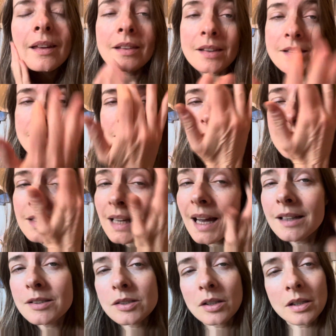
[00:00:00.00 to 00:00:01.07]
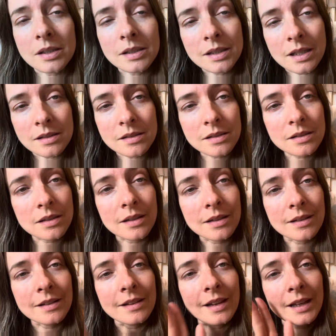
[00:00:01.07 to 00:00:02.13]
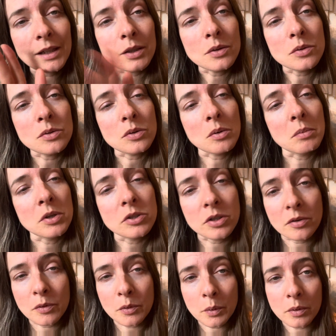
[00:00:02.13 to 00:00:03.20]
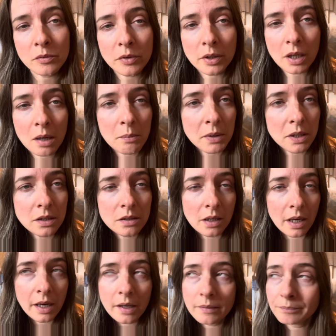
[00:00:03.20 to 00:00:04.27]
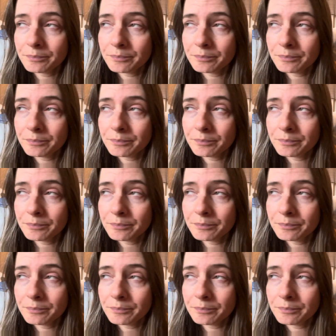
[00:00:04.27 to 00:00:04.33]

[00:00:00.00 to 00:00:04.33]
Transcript: This is Cass Contents. Thank you so much, everyone, for coming today.